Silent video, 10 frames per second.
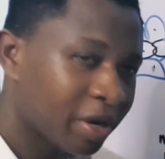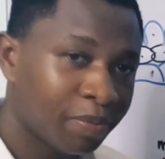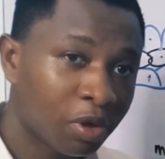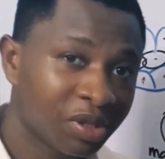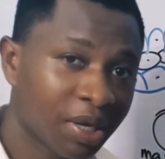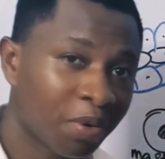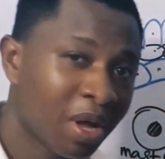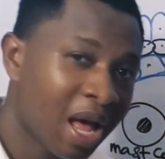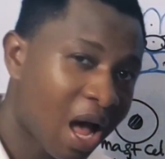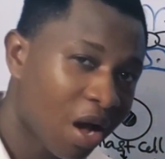red blood cell
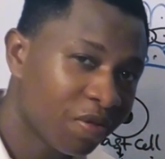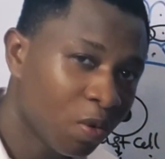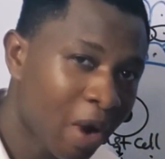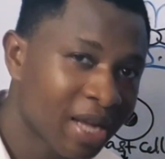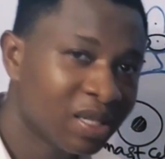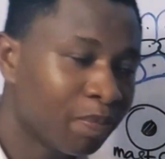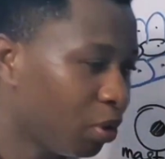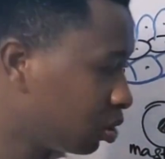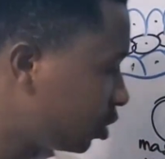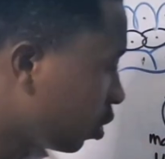and the white
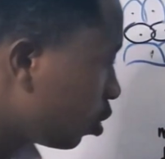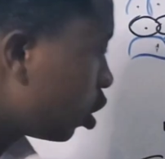blood cell.